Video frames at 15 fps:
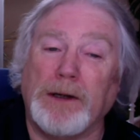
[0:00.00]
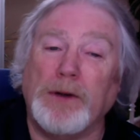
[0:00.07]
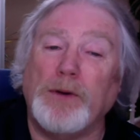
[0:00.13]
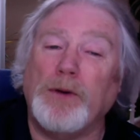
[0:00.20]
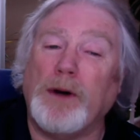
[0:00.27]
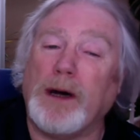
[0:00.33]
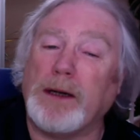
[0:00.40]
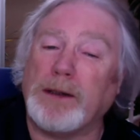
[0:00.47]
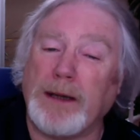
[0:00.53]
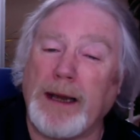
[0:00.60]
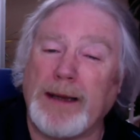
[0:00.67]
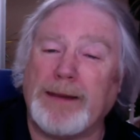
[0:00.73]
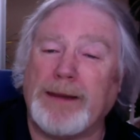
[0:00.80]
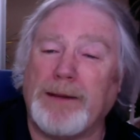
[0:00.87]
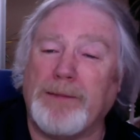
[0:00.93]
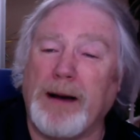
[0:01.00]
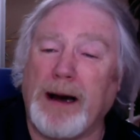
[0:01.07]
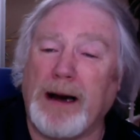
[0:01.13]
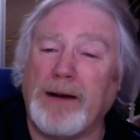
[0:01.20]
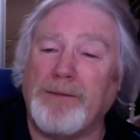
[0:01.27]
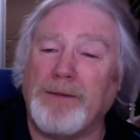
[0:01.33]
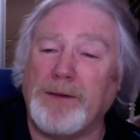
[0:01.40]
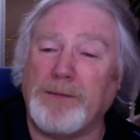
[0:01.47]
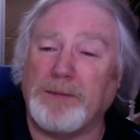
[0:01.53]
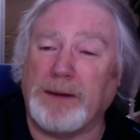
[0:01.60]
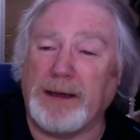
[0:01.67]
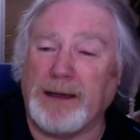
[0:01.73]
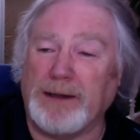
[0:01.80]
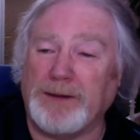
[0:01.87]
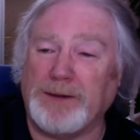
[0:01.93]
who had let them have the
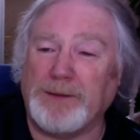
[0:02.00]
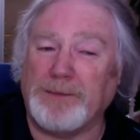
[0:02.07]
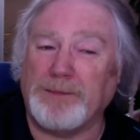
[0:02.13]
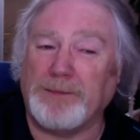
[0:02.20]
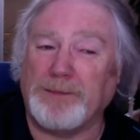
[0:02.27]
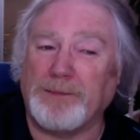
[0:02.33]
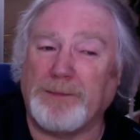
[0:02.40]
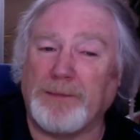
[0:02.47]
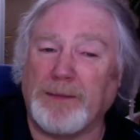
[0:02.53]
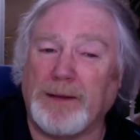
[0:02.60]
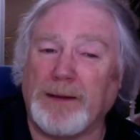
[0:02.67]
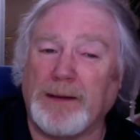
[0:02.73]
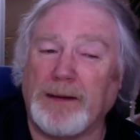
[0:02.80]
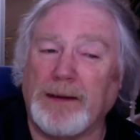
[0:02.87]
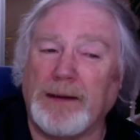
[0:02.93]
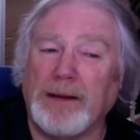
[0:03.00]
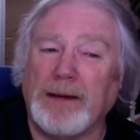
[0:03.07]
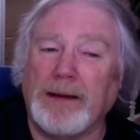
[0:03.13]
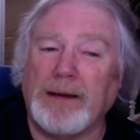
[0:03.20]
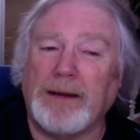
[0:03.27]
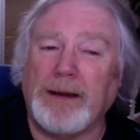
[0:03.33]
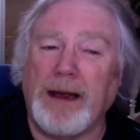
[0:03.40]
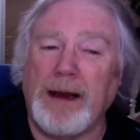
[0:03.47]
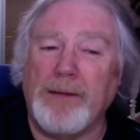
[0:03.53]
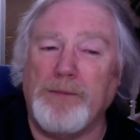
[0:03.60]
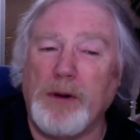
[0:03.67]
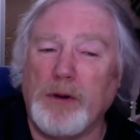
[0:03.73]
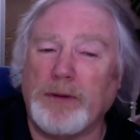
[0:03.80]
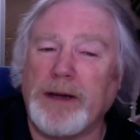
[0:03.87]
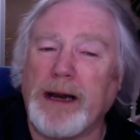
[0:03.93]
place. Then,
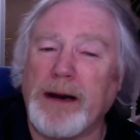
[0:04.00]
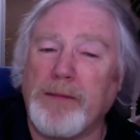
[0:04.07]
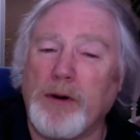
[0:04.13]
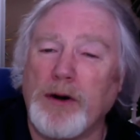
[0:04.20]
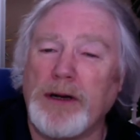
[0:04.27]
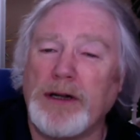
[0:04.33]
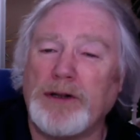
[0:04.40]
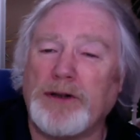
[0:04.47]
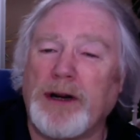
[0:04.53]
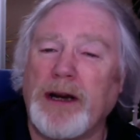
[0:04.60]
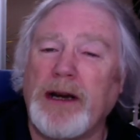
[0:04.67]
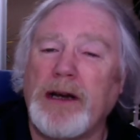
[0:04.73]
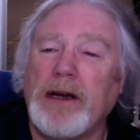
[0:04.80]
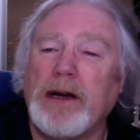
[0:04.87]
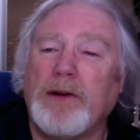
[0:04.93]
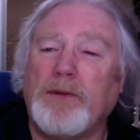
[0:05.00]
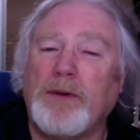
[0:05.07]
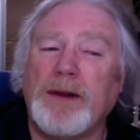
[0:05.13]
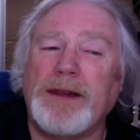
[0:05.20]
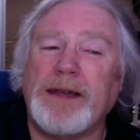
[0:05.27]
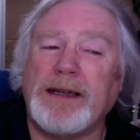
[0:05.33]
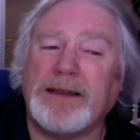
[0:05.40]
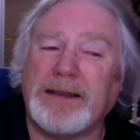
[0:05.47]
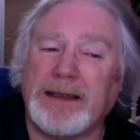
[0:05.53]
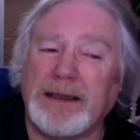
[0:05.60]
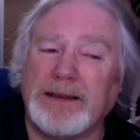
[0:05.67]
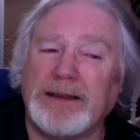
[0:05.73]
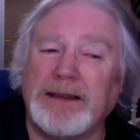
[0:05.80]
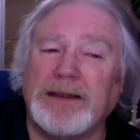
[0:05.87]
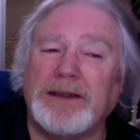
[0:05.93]
building a monastery with the
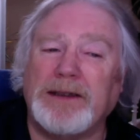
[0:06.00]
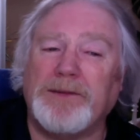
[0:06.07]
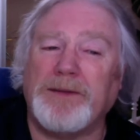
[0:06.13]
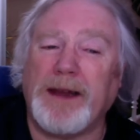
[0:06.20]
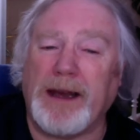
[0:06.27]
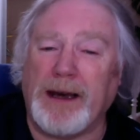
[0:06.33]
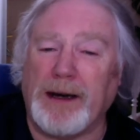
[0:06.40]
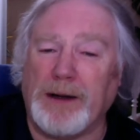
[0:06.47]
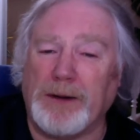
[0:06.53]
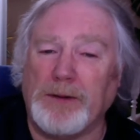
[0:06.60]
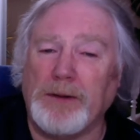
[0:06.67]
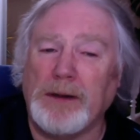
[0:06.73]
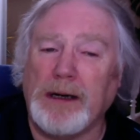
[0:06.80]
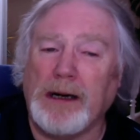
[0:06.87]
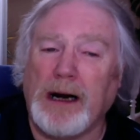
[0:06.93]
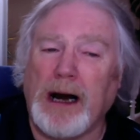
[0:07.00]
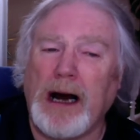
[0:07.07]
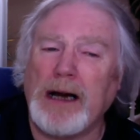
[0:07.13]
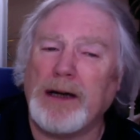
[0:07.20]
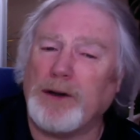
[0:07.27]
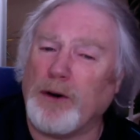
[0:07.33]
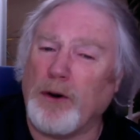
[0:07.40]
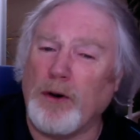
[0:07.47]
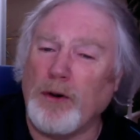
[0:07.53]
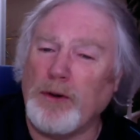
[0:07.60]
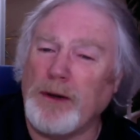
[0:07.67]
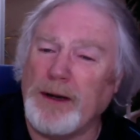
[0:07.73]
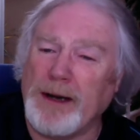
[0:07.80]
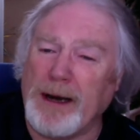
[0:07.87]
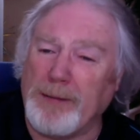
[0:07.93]
assistance of the Earl and all
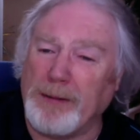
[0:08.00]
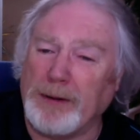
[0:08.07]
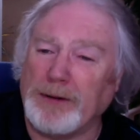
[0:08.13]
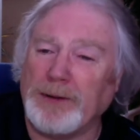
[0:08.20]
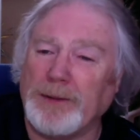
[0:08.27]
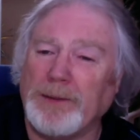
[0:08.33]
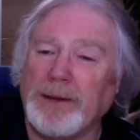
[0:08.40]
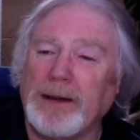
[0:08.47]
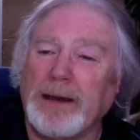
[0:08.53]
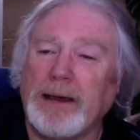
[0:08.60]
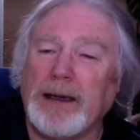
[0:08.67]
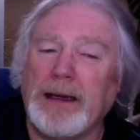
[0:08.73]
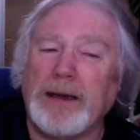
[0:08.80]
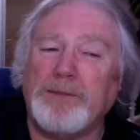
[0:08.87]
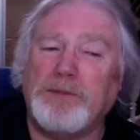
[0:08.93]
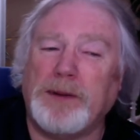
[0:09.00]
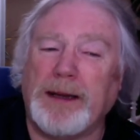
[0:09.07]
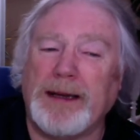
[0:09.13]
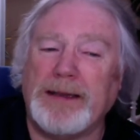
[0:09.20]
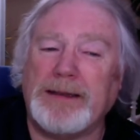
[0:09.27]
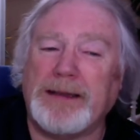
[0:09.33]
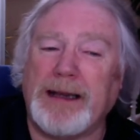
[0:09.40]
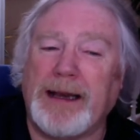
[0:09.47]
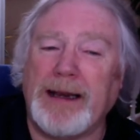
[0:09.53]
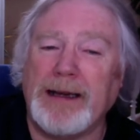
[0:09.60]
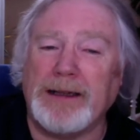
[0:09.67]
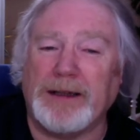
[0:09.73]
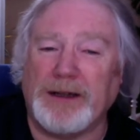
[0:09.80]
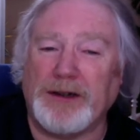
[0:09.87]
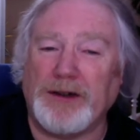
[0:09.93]
the neighbours, he placed the
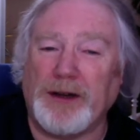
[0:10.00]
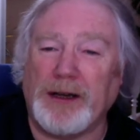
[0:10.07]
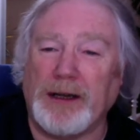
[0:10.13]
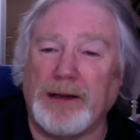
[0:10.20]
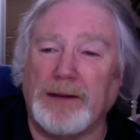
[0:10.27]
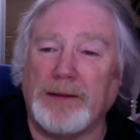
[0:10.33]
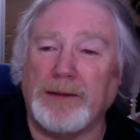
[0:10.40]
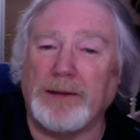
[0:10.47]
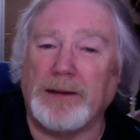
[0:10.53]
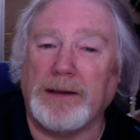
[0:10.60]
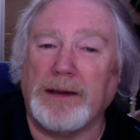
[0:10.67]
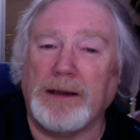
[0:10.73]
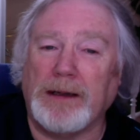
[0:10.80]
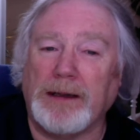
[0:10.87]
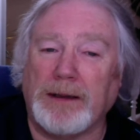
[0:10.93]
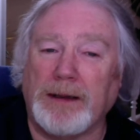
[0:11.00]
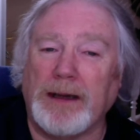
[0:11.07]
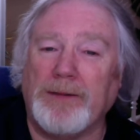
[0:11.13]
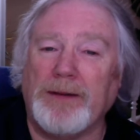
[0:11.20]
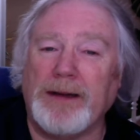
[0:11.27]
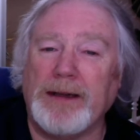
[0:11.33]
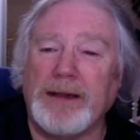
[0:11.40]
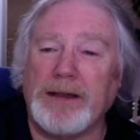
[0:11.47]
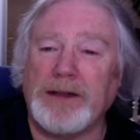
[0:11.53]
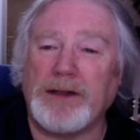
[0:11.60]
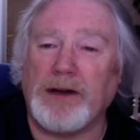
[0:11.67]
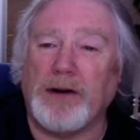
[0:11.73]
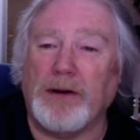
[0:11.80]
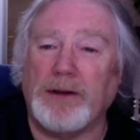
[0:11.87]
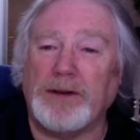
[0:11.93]
English there, leaving the
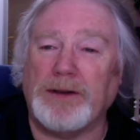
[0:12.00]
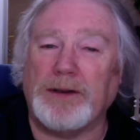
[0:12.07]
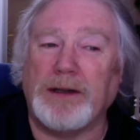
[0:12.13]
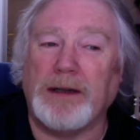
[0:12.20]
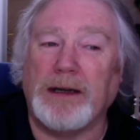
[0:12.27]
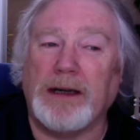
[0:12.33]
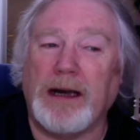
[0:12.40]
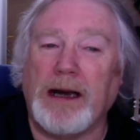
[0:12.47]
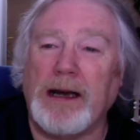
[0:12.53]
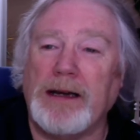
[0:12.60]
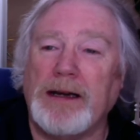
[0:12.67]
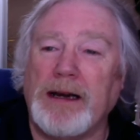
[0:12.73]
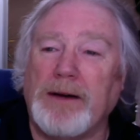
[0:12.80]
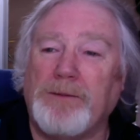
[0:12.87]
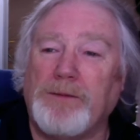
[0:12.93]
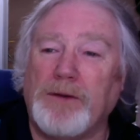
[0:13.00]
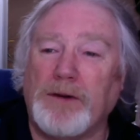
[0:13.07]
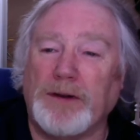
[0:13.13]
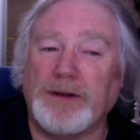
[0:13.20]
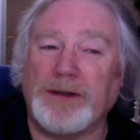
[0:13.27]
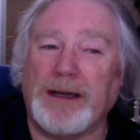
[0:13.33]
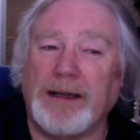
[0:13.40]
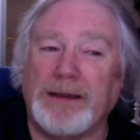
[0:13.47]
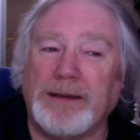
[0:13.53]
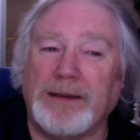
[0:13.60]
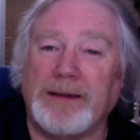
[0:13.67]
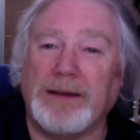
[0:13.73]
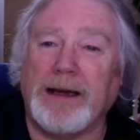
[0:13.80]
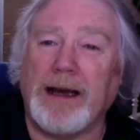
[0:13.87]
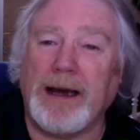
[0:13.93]
Scots in the aforesaid
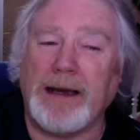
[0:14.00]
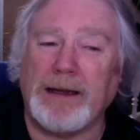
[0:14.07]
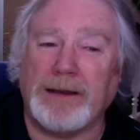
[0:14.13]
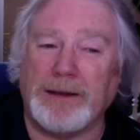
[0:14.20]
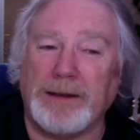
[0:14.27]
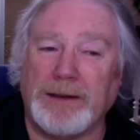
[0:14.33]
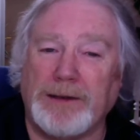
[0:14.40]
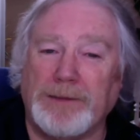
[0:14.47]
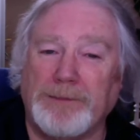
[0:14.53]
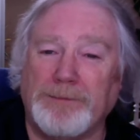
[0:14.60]
island.